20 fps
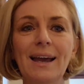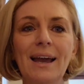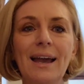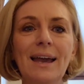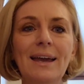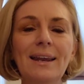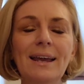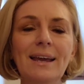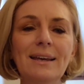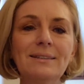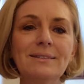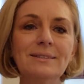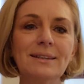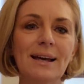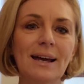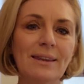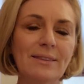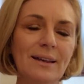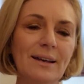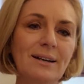It has
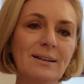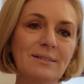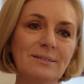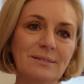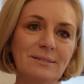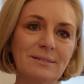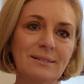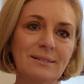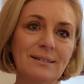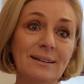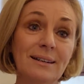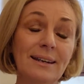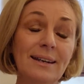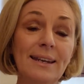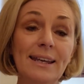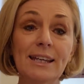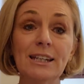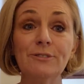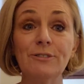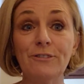other
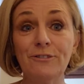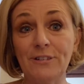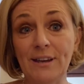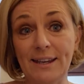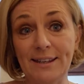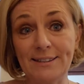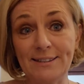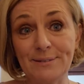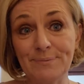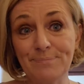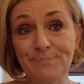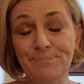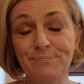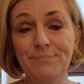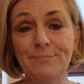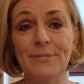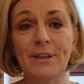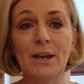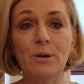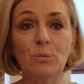negative effects
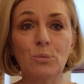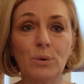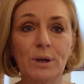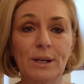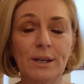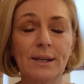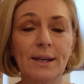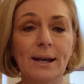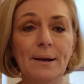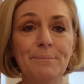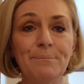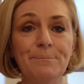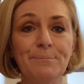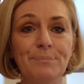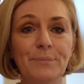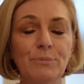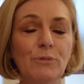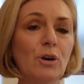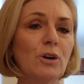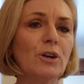that I'm
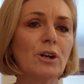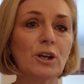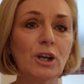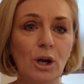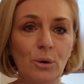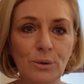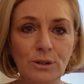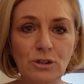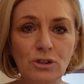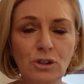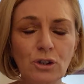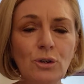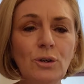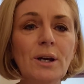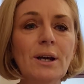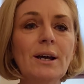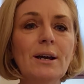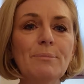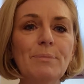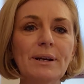not going to go into,
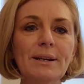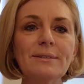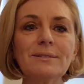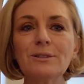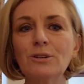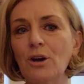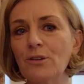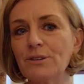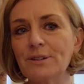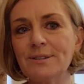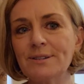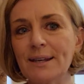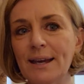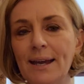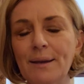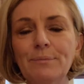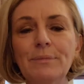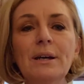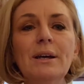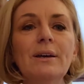but it's not the
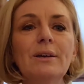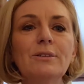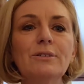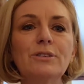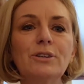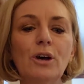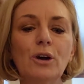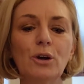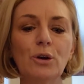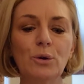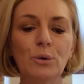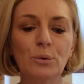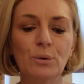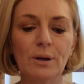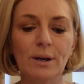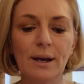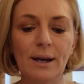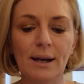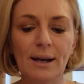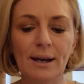same. So
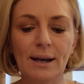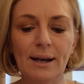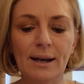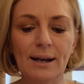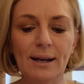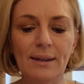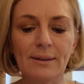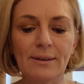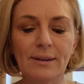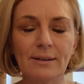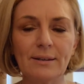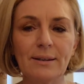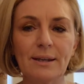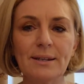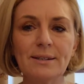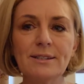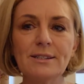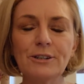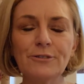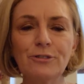
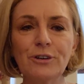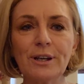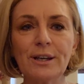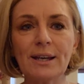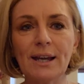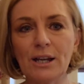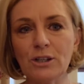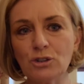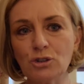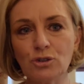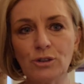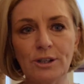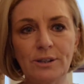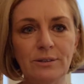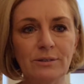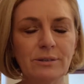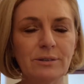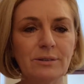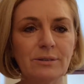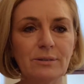in different
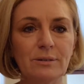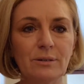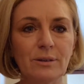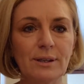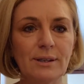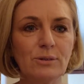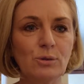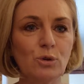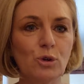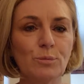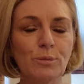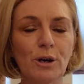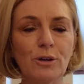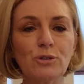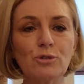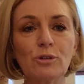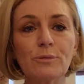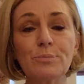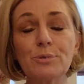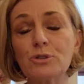countries, these hormones
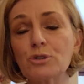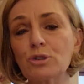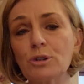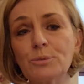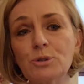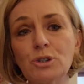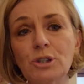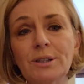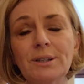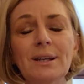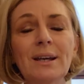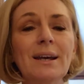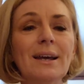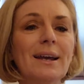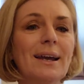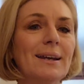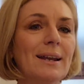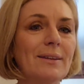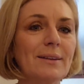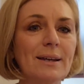are on prescription,
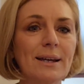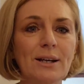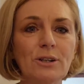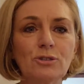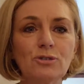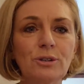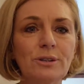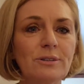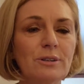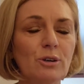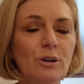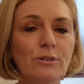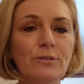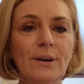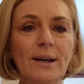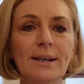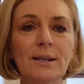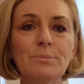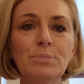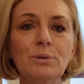and other countries are
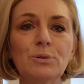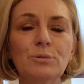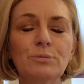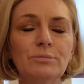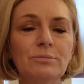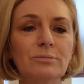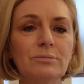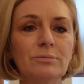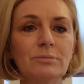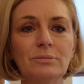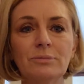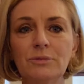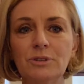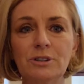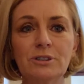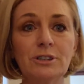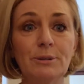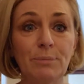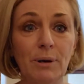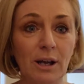available
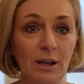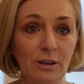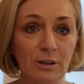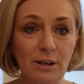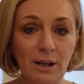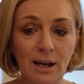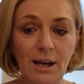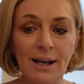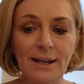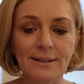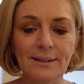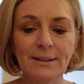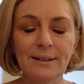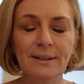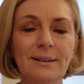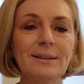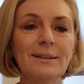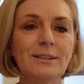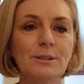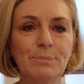just to buy online.
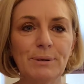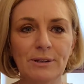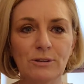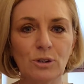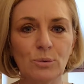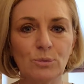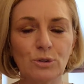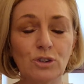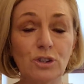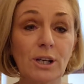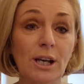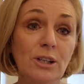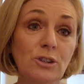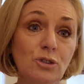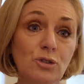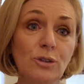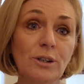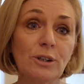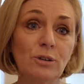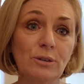Depends on which
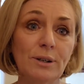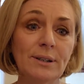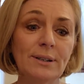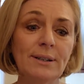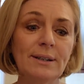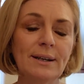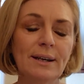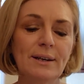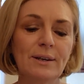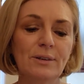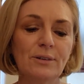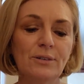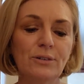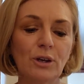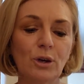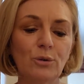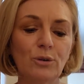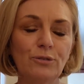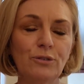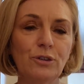country you're in. So
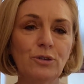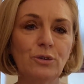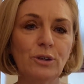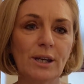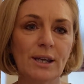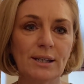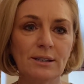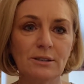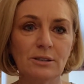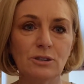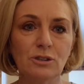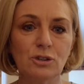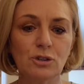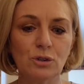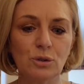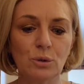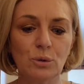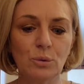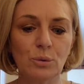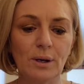if you need
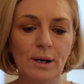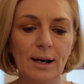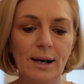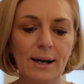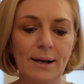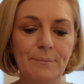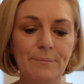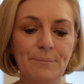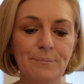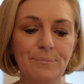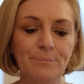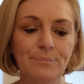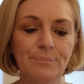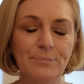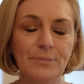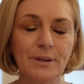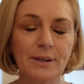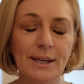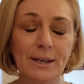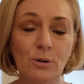to
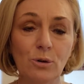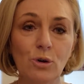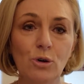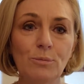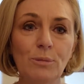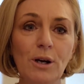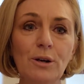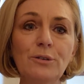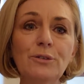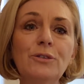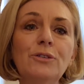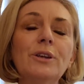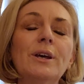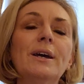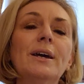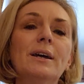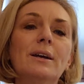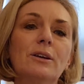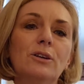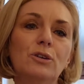get hormones,
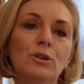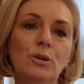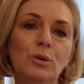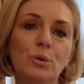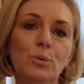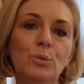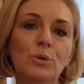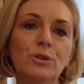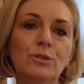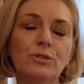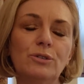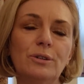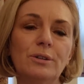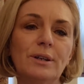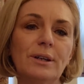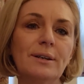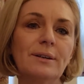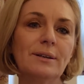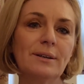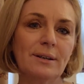you would
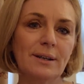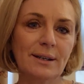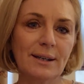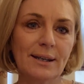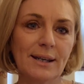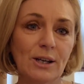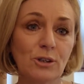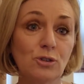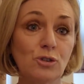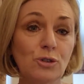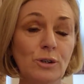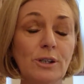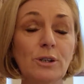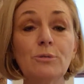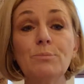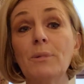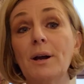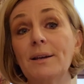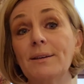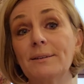in a country
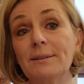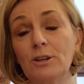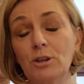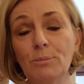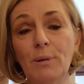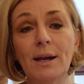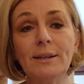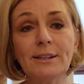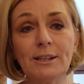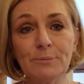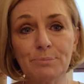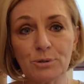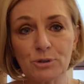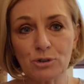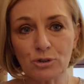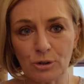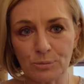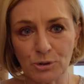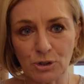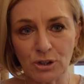you might need a
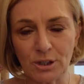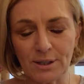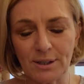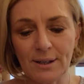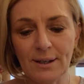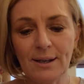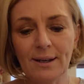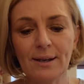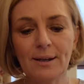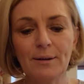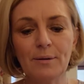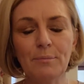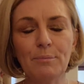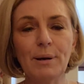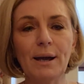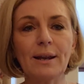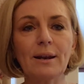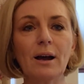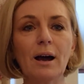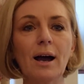prescription.
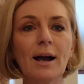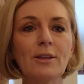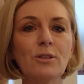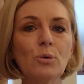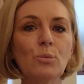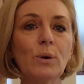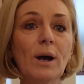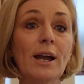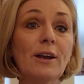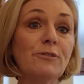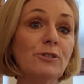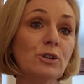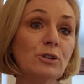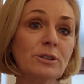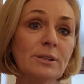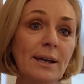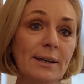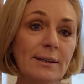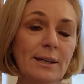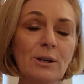But either way, if you're
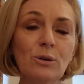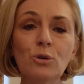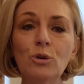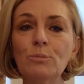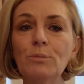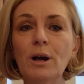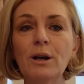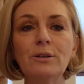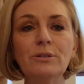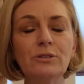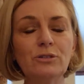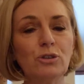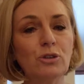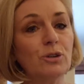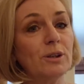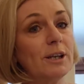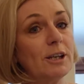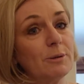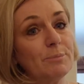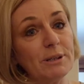taking hormones, you
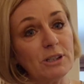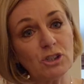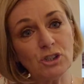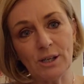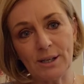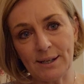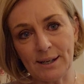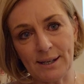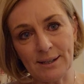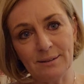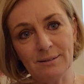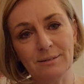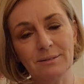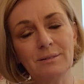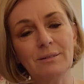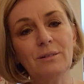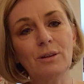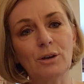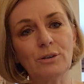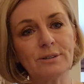need to be checking
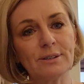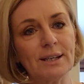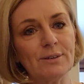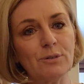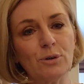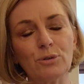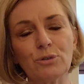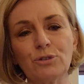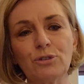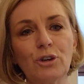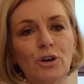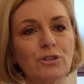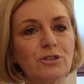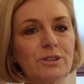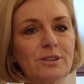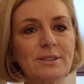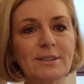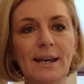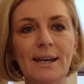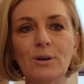those levels, not
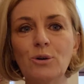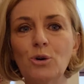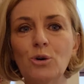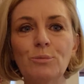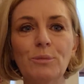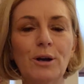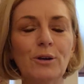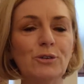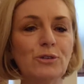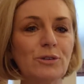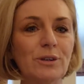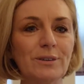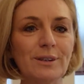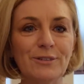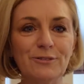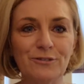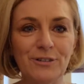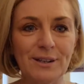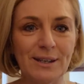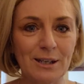just take hormones and then
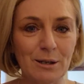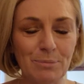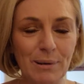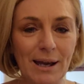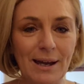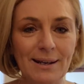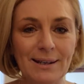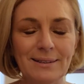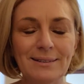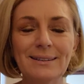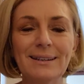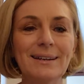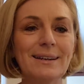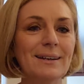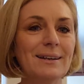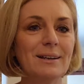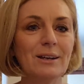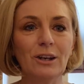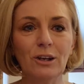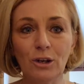forget about it.
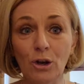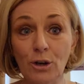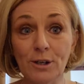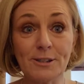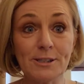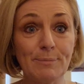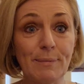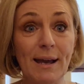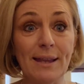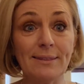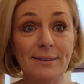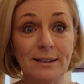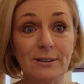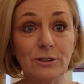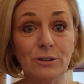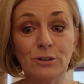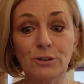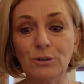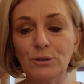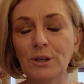Not a smart thing to
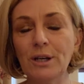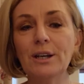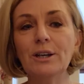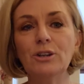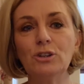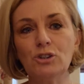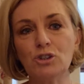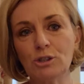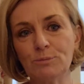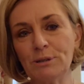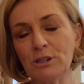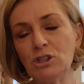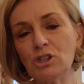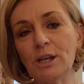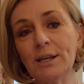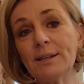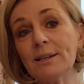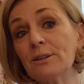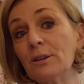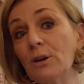do. You should be
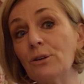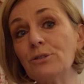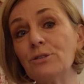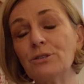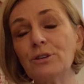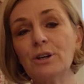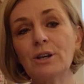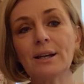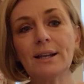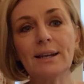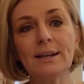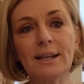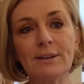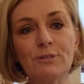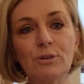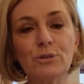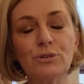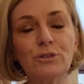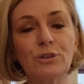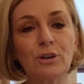checking those
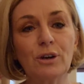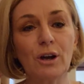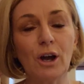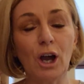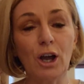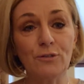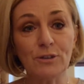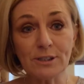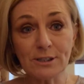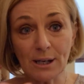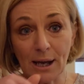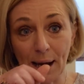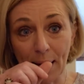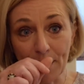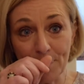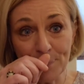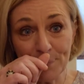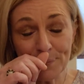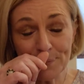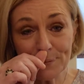levels over
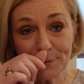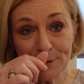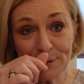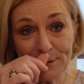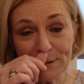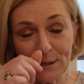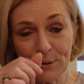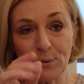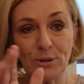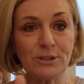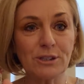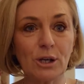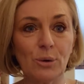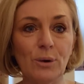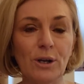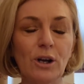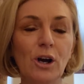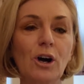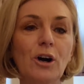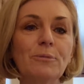time to see what's
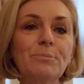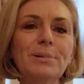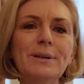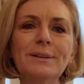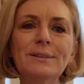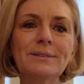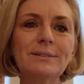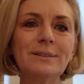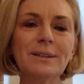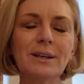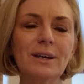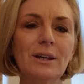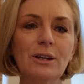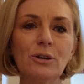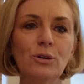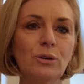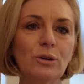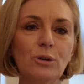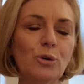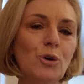going on, because
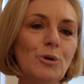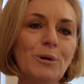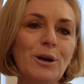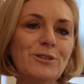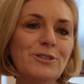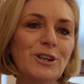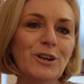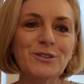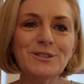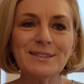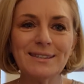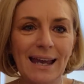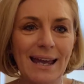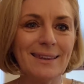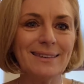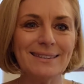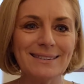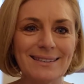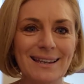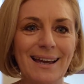your hormones don't stay
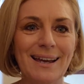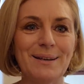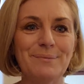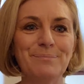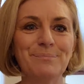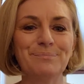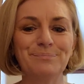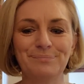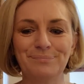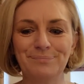the same